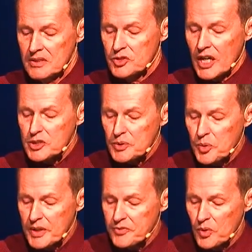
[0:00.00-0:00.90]
Joshua
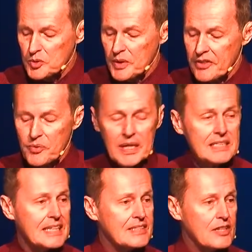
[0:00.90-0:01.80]
24:23
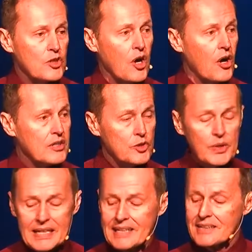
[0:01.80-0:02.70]
says that your heart, you
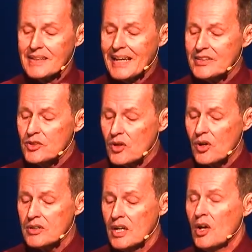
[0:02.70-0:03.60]
can incline your
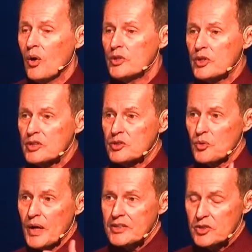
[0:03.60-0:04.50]
heart or you can
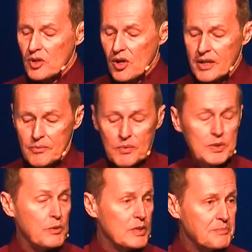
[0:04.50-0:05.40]
direct your heart,
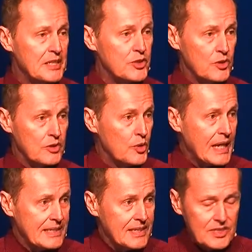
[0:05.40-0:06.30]
which means you
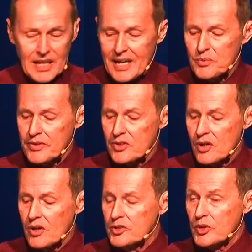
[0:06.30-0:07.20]
can decide with your
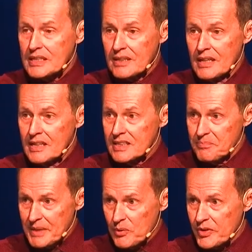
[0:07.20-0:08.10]
heart, you can
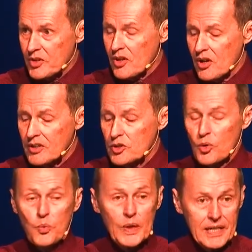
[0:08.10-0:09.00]
commit with your heart. Your
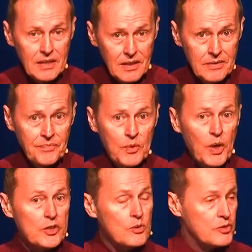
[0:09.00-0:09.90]
will,
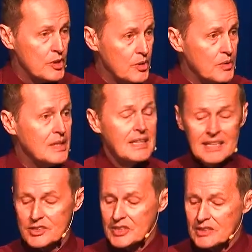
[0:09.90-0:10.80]
what you do,
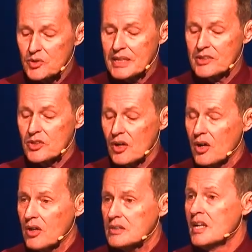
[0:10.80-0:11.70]
is centered in your
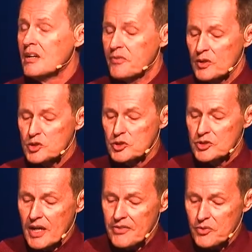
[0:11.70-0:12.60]
heart. 1
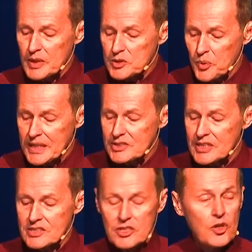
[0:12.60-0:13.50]
John 3:20
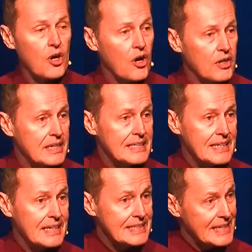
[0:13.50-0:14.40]
says that your heart can
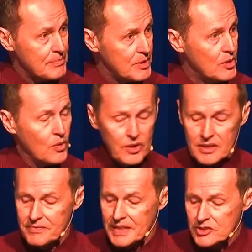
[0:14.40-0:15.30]
condemn you or
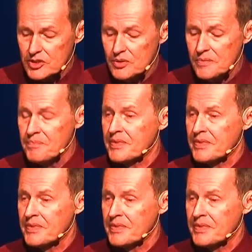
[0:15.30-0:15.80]
convict you.